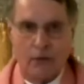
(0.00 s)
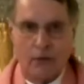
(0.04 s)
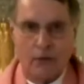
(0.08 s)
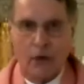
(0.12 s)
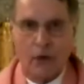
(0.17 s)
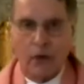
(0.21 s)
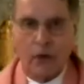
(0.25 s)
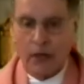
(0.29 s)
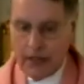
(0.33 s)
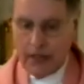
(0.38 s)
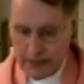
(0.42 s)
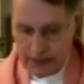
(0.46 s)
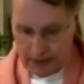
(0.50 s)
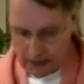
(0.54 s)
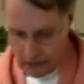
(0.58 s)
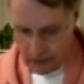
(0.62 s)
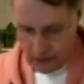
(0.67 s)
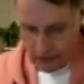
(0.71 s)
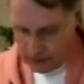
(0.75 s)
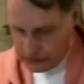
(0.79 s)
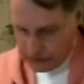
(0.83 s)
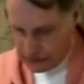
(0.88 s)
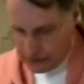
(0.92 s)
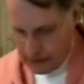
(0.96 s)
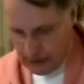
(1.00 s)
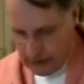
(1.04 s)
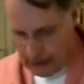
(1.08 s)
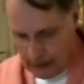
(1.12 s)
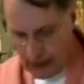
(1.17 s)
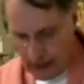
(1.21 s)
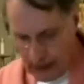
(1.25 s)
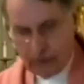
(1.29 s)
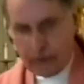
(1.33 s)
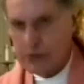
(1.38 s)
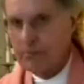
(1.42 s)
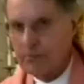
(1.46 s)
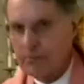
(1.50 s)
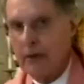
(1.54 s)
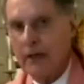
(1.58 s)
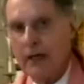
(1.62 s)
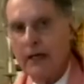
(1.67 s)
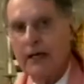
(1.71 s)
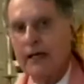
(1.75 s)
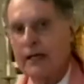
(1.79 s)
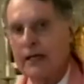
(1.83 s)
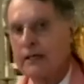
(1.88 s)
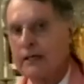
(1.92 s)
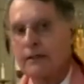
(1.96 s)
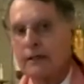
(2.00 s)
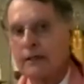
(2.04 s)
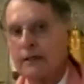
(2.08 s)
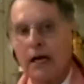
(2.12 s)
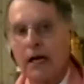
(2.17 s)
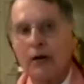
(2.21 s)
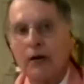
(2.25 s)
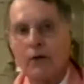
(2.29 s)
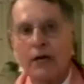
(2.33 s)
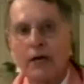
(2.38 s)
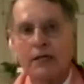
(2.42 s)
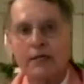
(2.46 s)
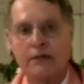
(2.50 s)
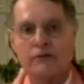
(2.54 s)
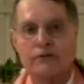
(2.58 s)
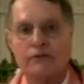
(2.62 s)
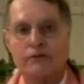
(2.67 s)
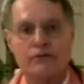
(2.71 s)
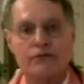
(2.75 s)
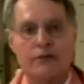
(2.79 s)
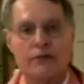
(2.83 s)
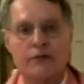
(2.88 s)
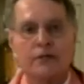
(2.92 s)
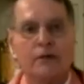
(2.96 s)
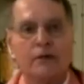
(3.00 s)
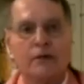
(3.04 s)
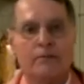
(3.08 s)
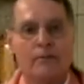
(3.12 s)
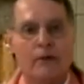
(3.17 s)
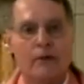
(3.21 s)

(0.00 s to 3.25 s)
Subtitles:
And all I know is I was blind and now I can see.